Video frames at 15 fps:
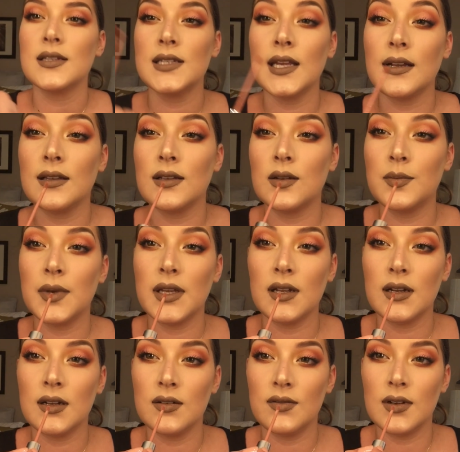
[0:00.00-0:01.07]
Take a little bit
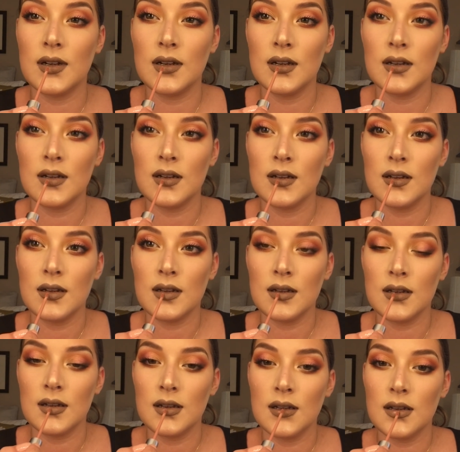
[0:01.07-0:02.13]
of
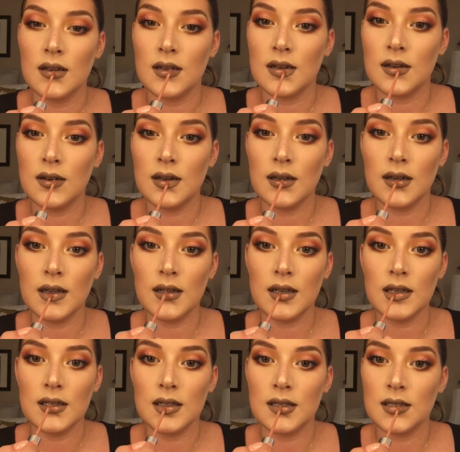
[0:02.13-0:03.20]

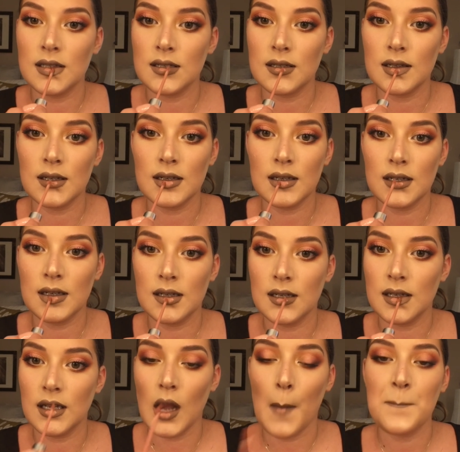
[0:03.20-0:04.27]
Aquarius
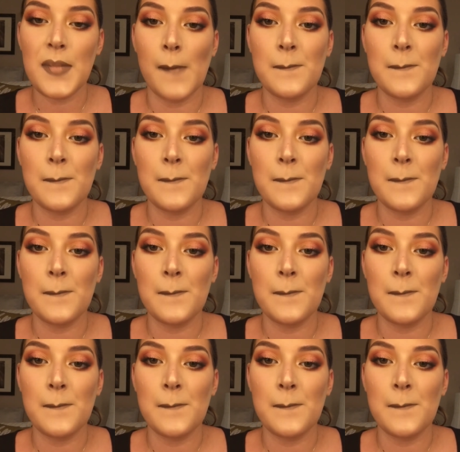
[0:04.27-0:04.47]
and